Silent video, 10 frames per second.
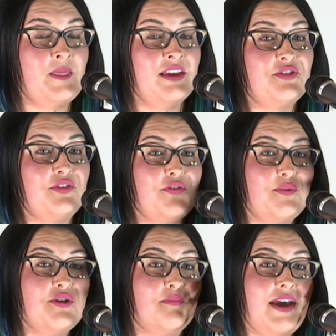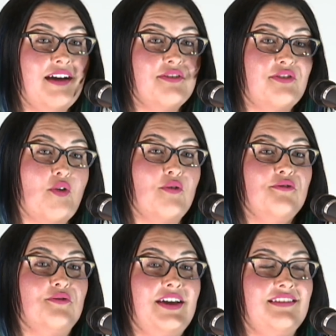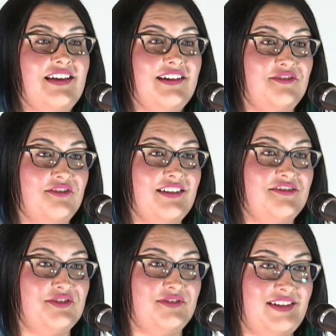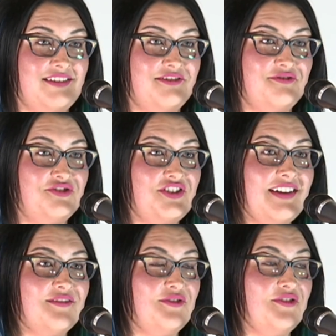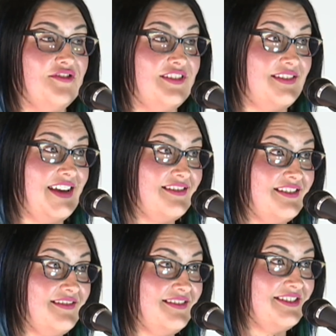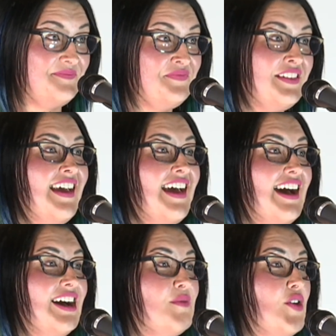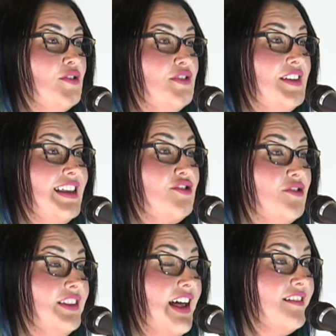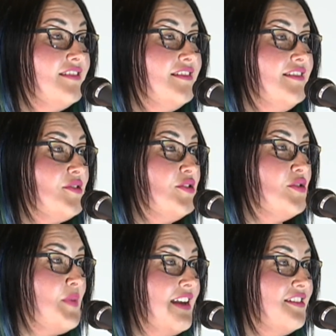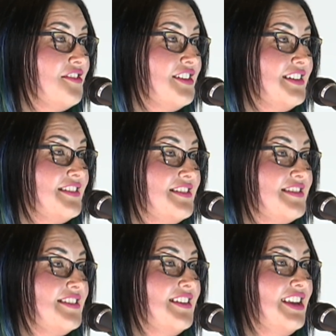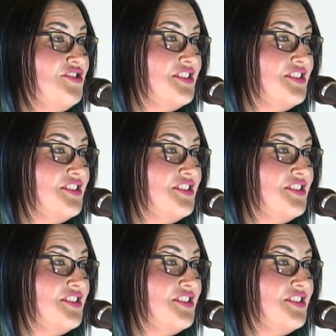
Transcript: So from your mouth all the way down your gastrointestinal tract to your intestines, um, on, in your lungs, on your pancreas, in